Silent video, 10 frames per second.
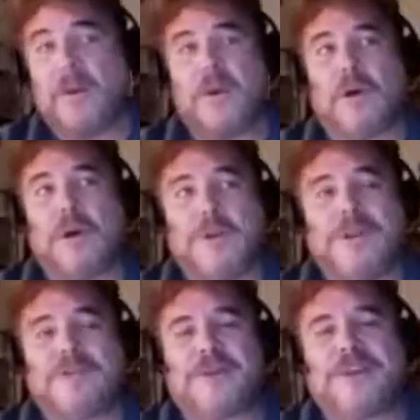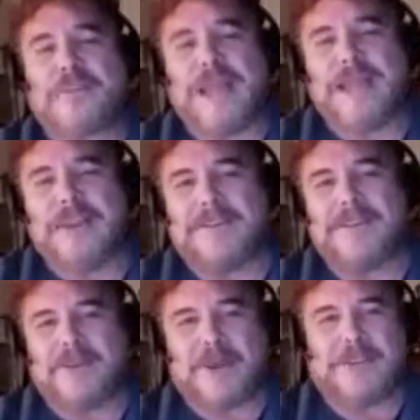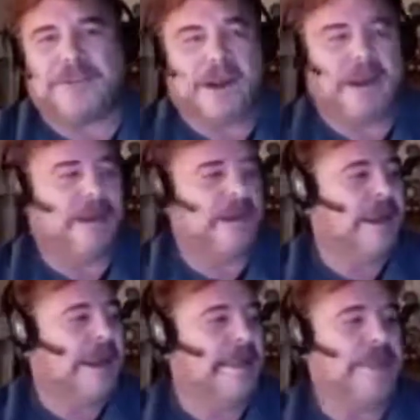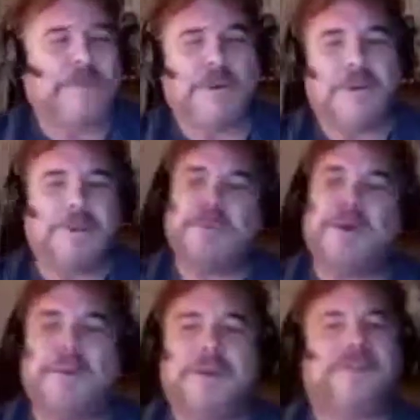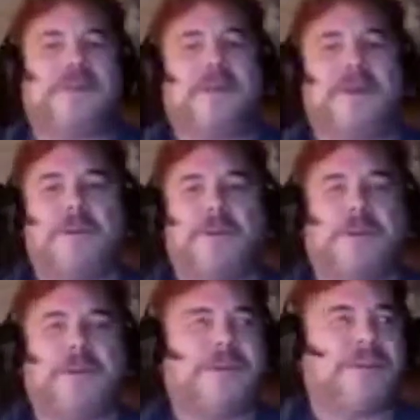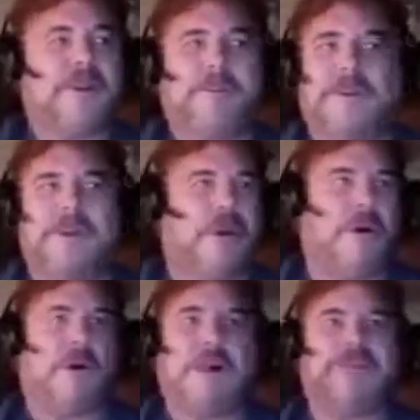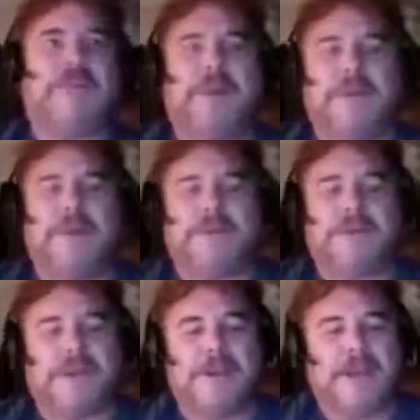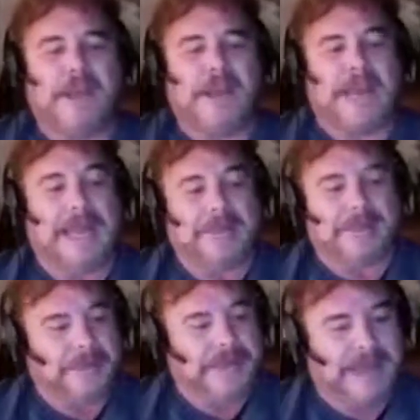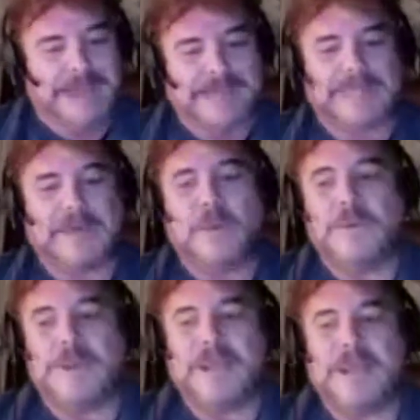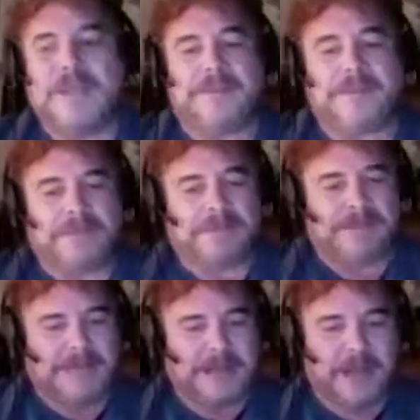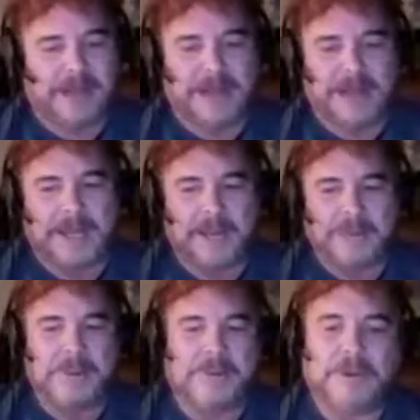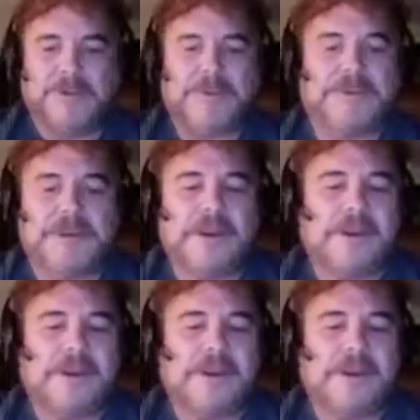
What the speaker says: or Hermes Trismegistus, the thrice great, and they build all these pyramids all around the world. They start building all kinds of pyramids. The idea would be is that Enoch not only builds